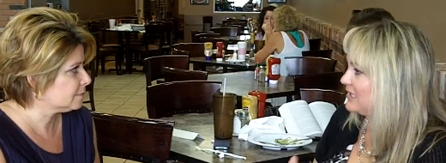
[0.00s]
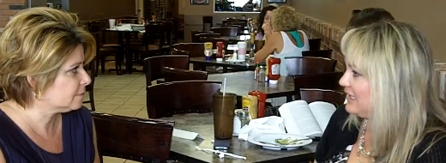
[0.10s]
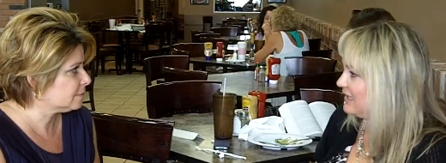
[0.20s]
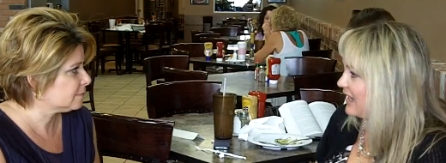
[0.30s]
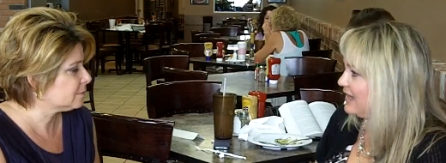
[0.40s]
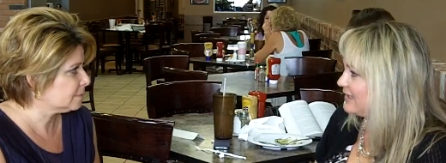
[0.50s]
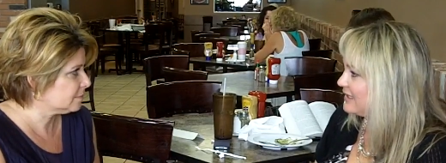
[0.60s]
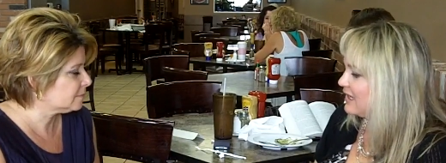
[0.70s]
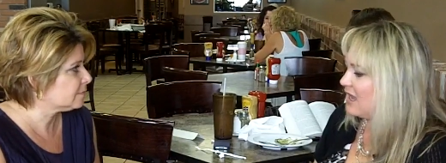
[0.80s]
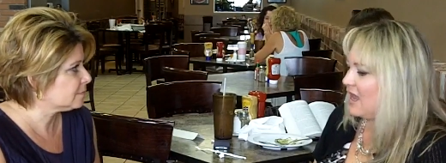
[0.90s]
Speaker 1: teen nights,
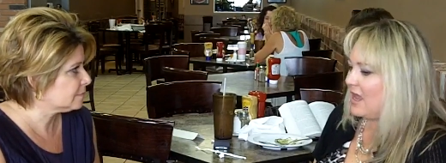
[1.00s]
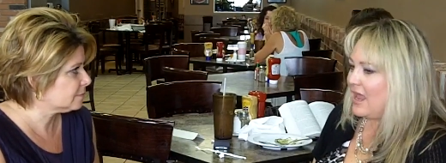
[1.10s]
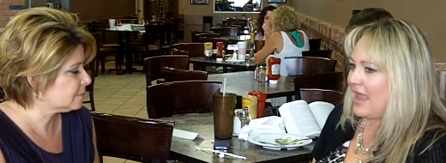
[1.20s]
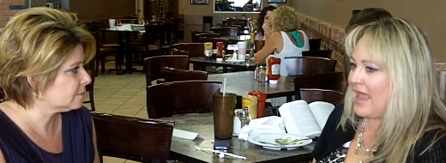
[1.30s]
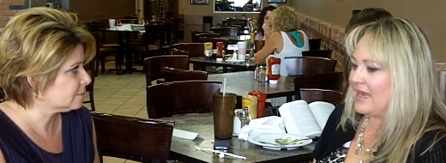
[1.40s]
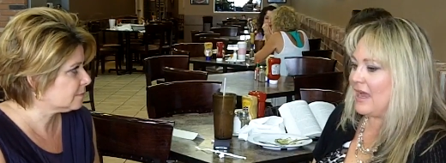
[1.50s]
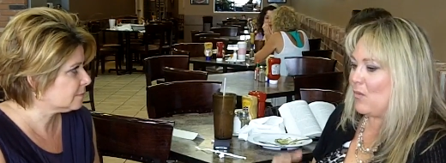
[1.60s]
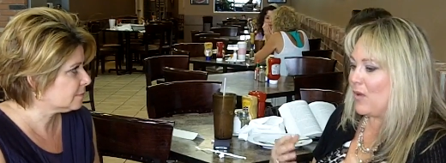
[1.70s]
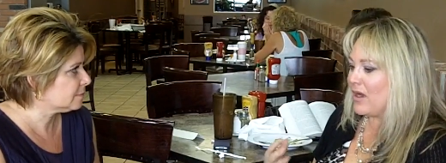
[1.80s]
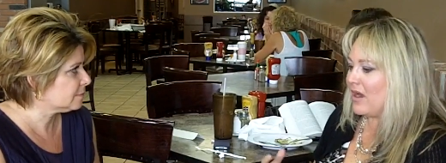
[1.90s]
and
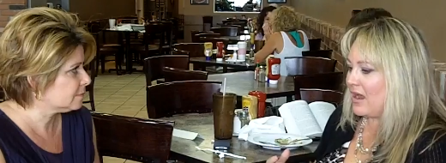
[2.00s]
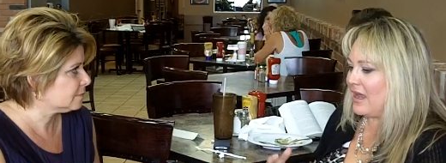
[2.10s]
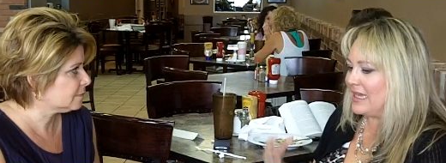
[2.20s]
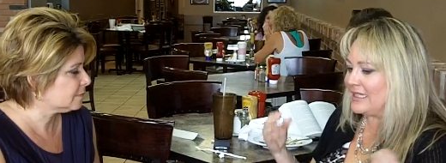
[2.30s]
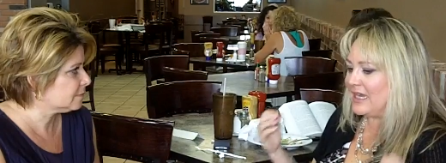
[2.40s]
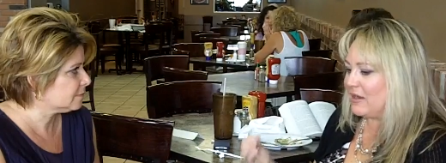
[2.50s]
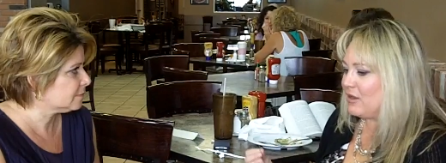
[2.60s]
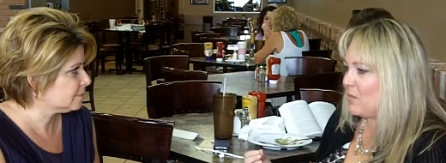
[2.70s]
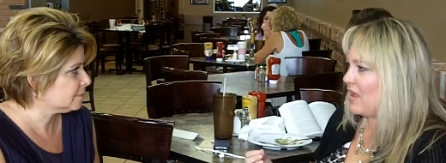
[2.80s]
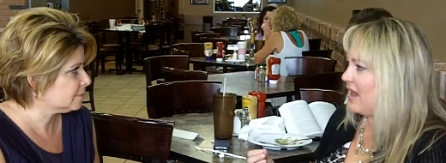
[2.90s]
where it's an
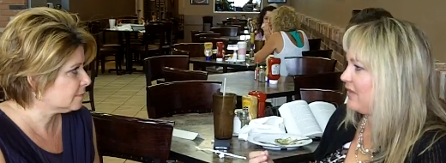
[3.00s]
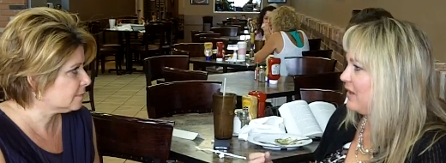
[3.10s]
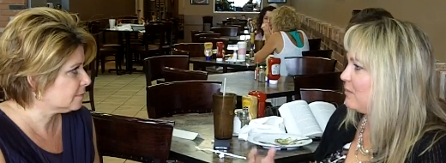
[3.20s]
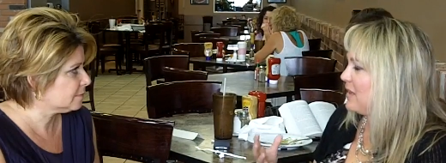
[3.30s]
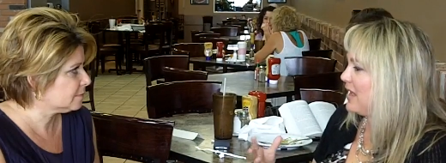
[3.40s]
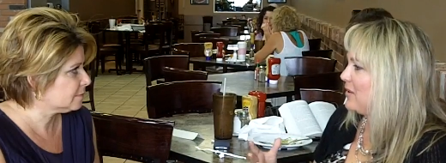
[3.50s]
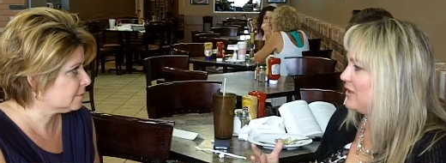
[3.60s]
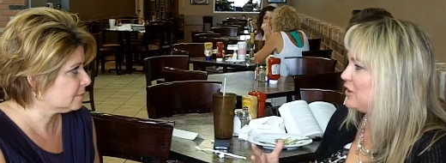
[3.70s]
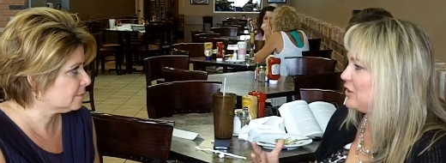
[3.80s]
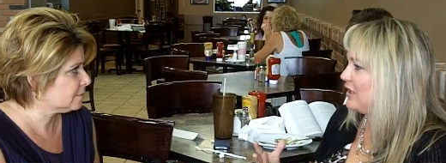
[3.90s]
area where I think
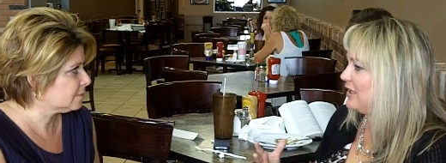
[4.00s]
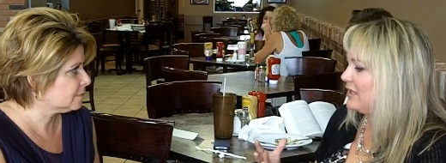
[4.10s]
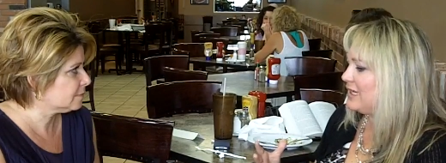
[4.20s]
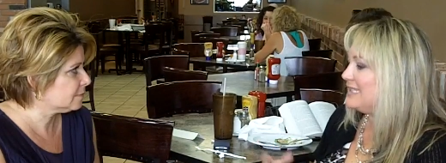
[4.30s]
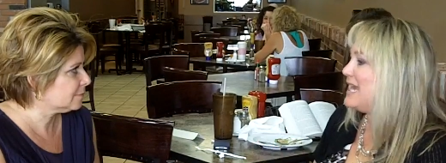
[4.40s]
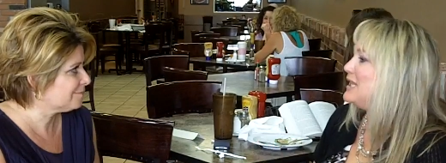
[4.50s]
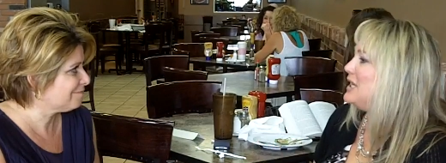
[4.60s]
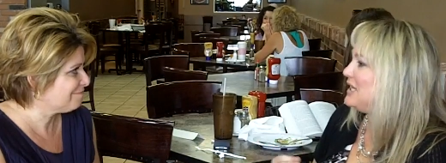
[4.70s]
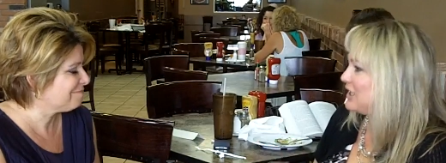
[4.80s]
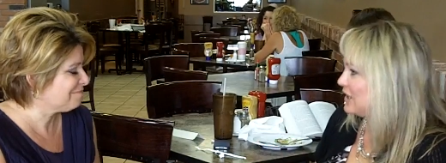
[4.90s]
parents should take
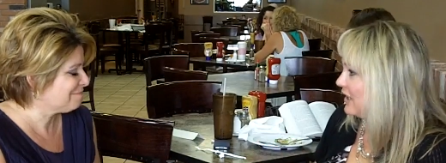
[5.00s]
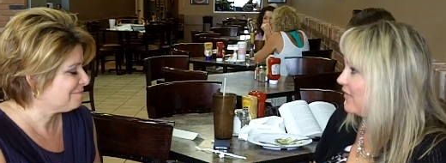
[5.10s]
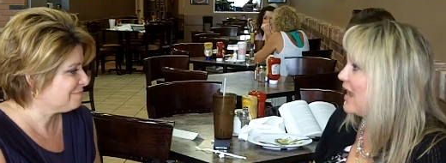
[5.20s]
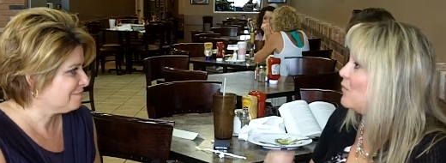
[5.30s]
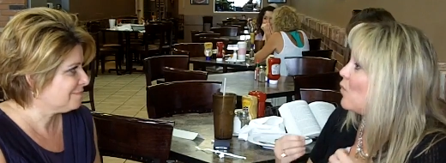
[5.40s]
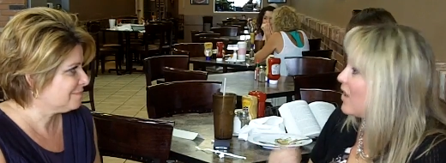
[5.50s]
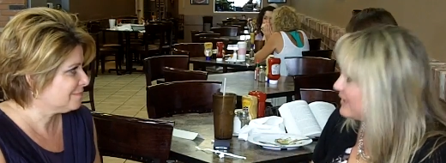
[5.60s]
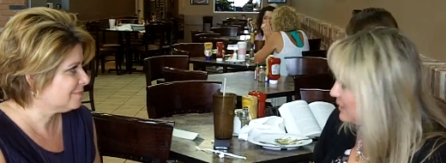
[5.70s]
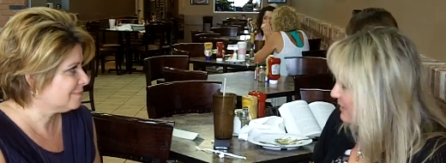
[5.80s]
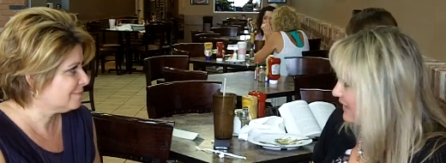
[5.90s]
the initiative and
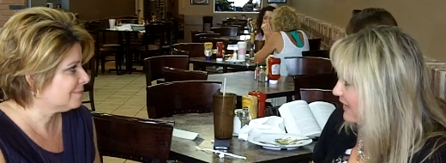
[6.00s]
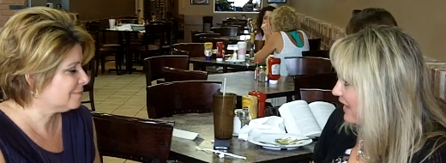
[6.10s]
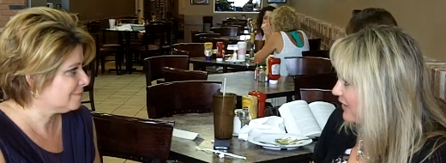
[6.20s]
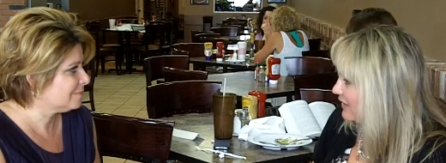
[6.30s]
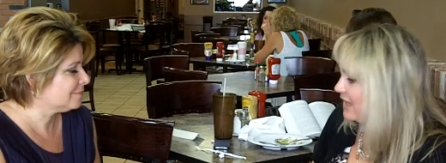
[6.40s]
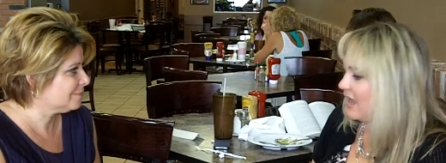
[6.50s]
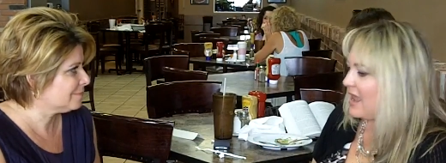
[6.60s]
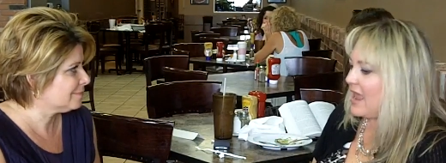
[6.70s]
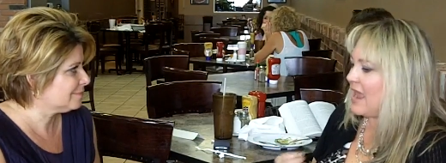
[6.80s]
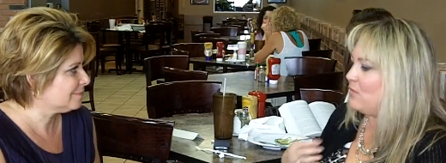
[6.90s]
want to be there,
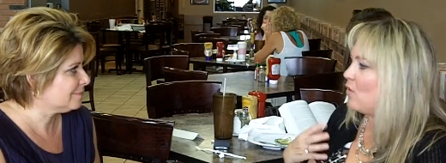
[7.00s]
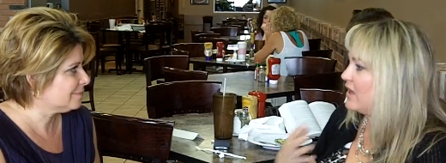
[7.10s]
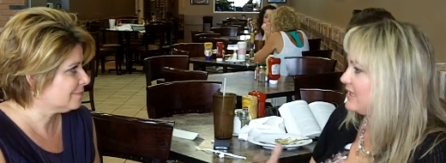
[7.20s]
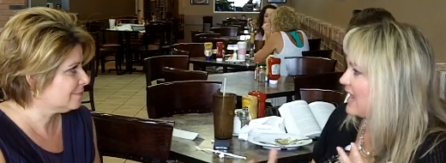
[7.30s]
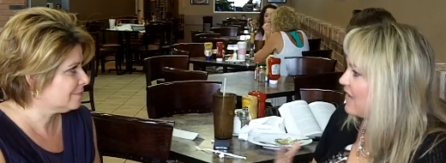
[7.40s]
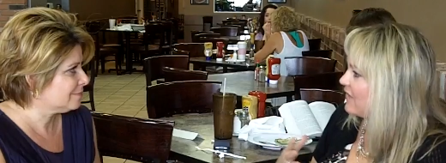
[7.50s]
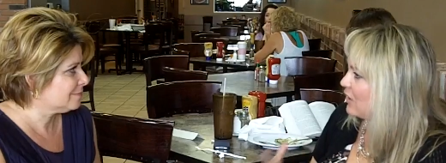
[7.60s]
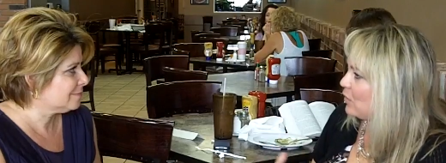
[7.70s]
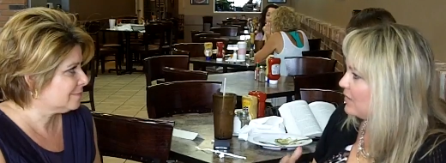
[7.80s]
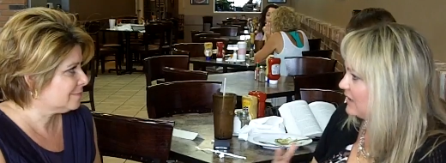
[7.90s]
and want to have
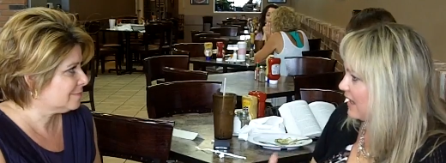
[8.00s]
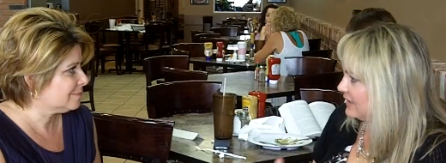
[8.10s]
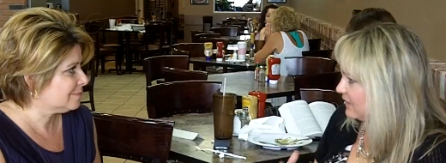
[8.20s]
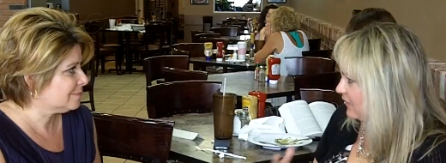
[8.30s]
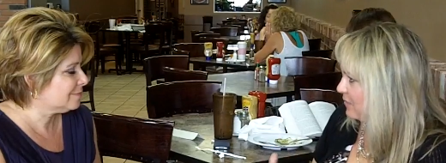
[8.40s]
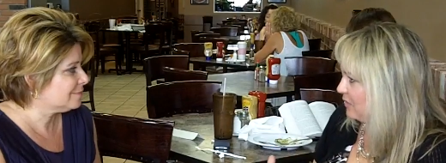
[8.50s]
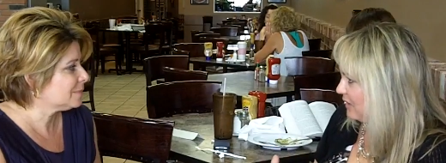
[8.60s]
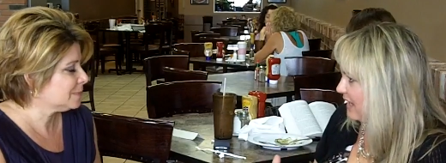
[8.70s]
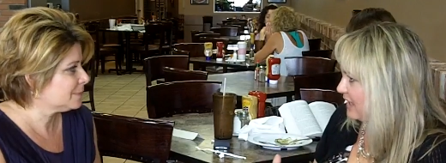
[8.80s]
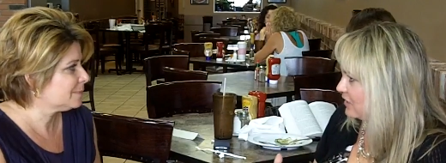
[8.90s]
that open lines of
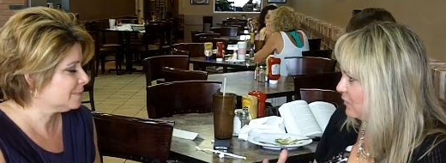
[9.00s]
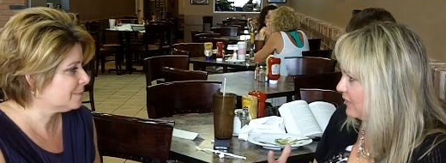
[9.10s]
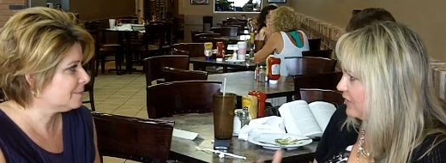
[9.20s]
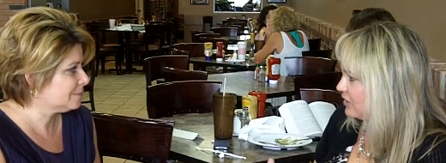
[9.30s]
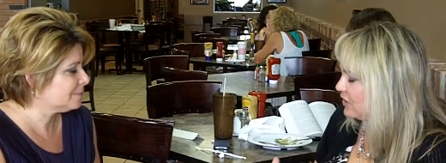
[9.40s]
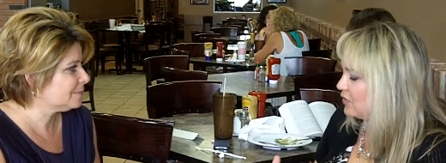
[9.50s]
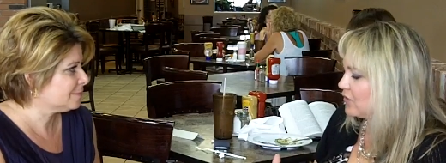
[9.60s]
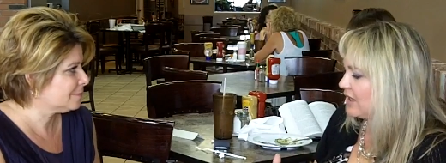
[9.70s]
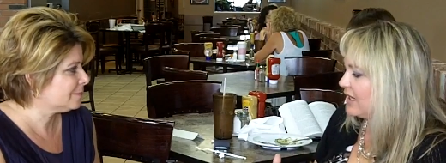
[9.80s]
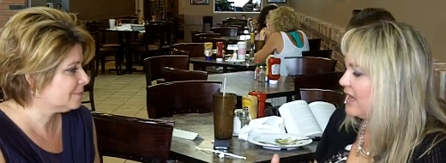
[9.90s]
communication with their
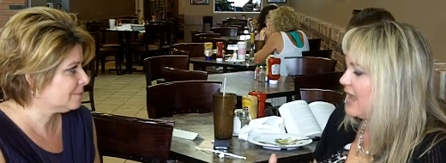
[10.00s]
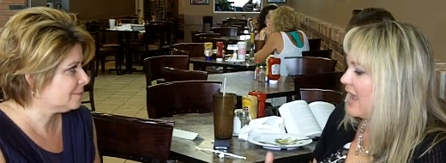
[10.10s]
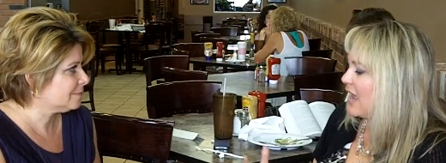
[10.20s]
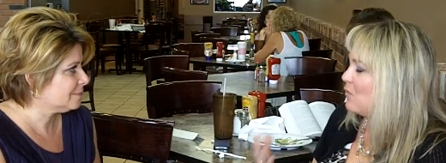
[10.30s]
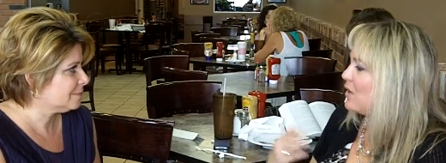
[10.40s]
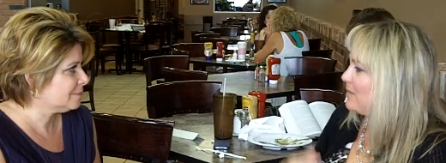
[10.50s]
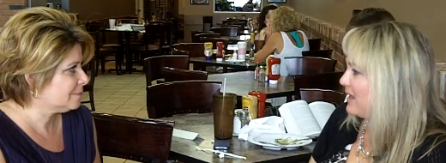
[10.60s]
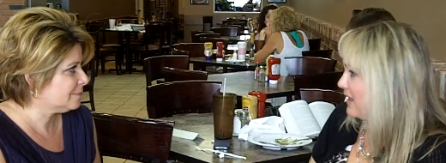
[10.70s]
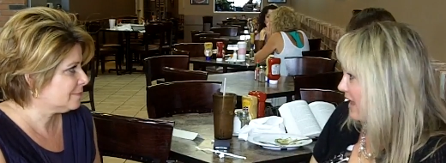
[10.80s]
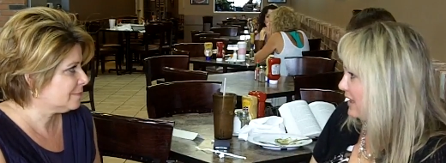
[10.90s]
children. And what
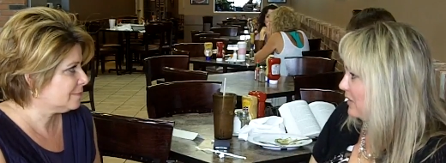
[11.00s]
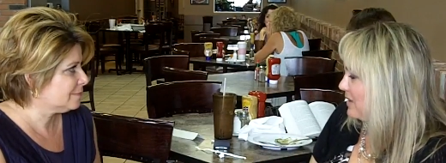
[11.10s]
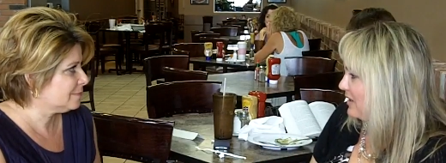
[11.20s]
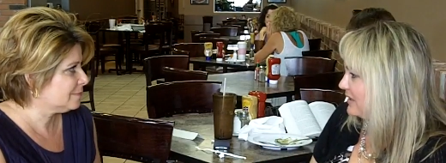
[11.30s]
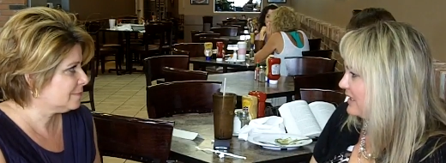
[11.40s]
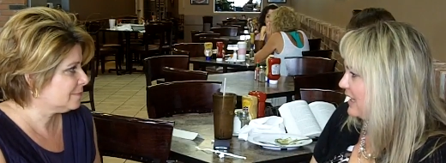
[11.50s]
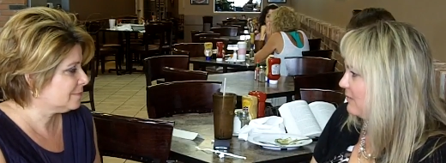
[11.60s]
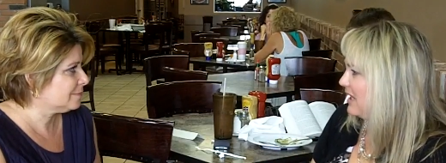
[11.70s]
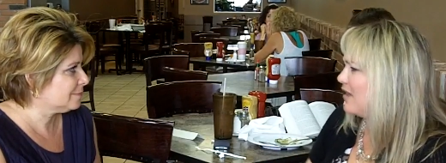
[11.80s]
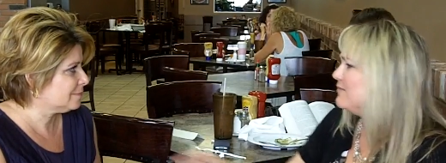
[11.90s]
a, a lot of the parents say to me,